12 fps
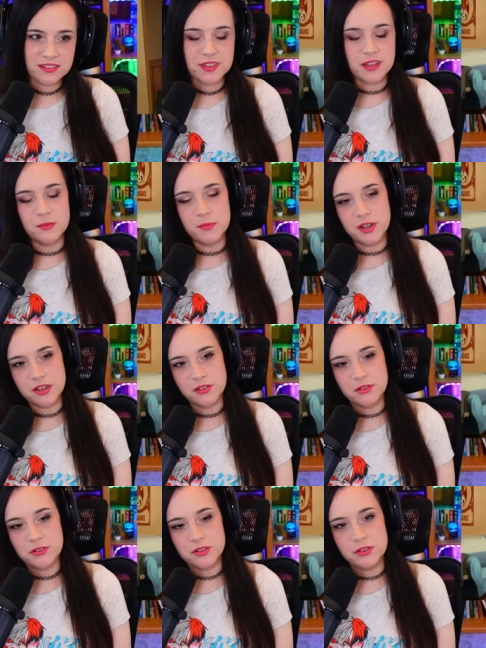Come on,
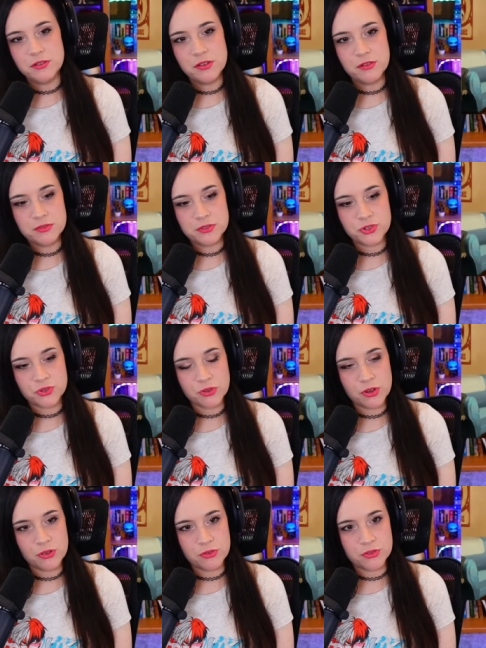girl. You know the
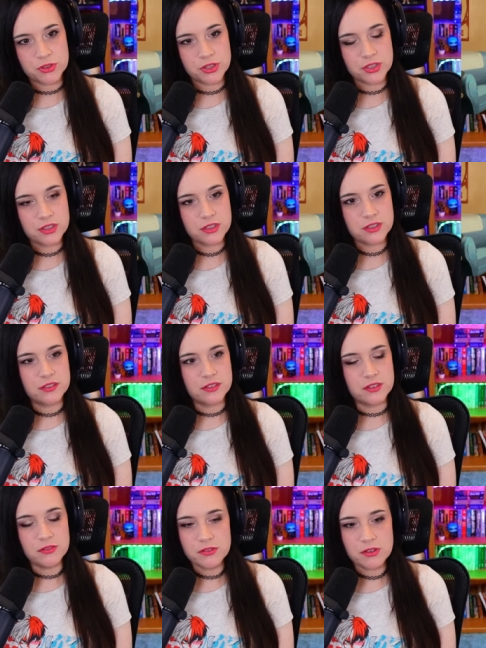truth.
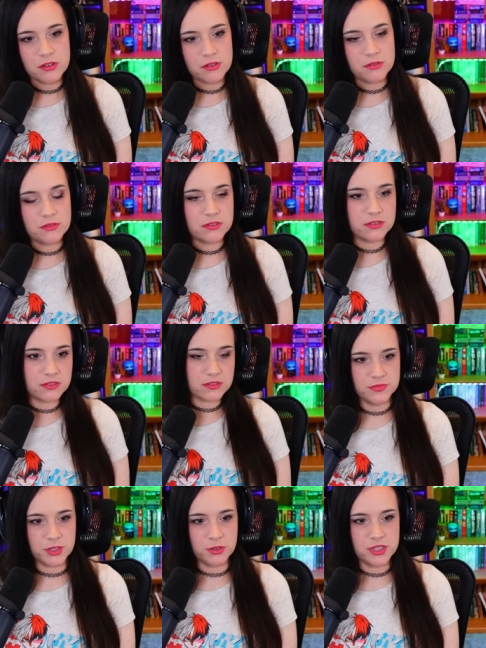You know.
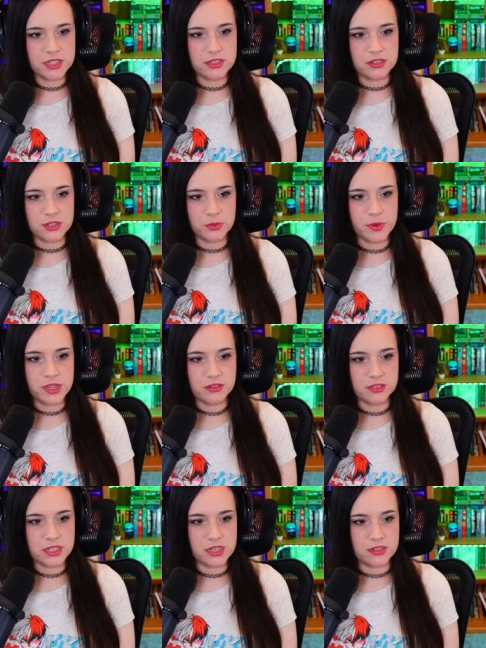Don't listen to
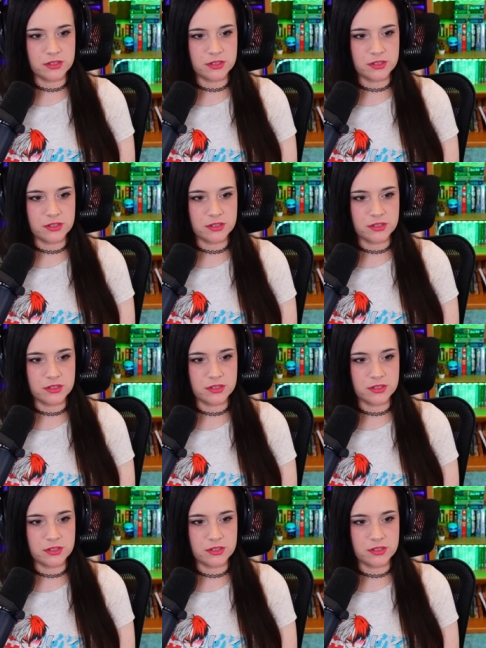Tweedledee and